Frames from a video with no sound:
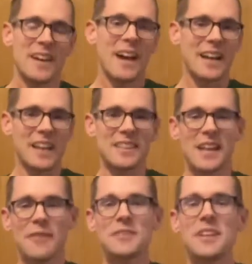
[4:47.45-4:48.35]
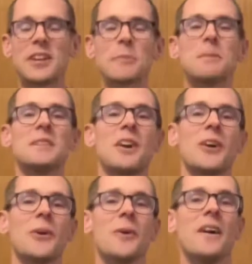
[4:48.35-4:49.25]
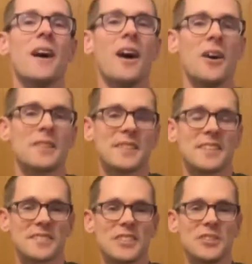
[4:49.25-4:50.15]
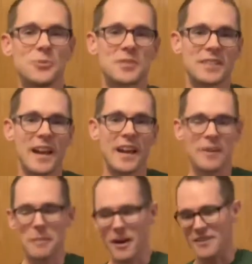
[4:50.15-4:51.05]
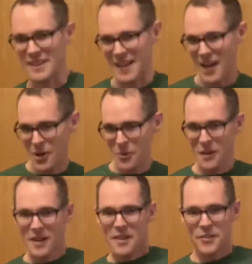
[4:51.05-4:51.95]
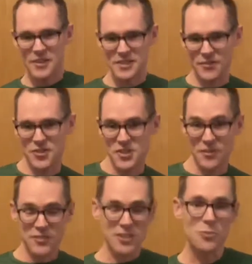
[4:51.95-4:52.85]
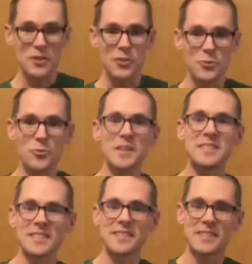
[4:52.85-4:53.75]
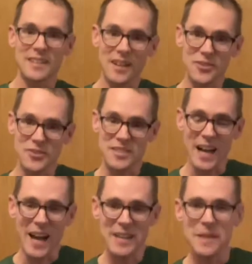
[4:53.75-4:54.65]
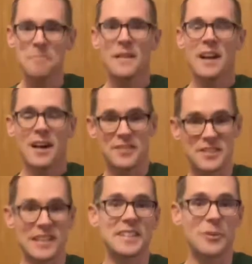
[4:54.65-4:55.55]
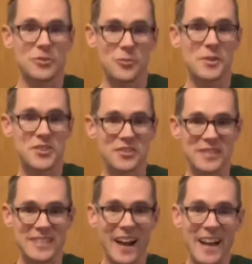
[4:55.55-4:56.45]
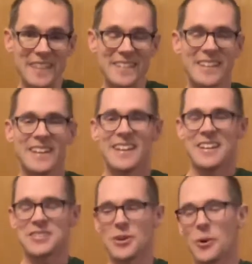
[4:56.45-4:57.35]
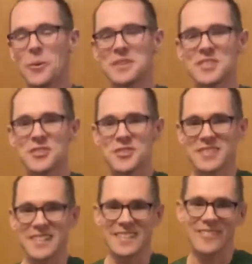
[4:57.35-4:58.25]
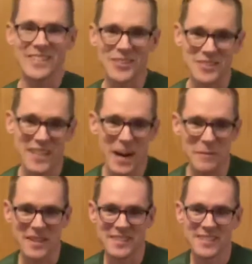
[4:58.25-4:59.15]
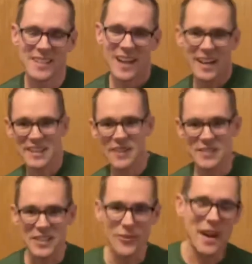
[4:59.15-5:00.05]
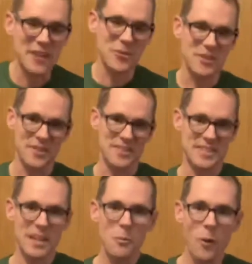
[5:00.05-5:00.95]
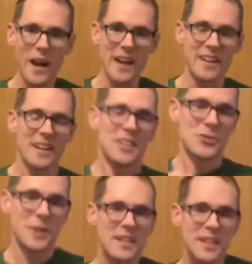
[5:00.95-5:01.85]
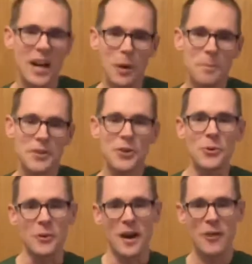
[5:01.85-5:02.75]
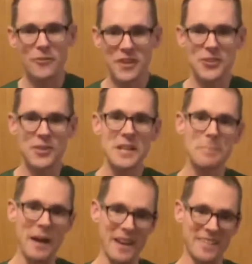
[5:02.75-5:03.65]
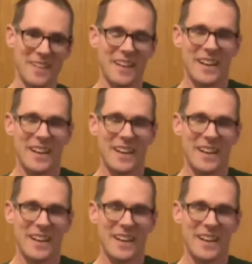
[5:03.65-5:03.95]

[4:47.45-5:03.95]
And I'd love to hear below all the things that you say about like how things have shifted when you redid the other side, the side that was originally tight. It's always interesting to read those comments. I'd love to interact with you in some way so I can help you outrun your knee pain.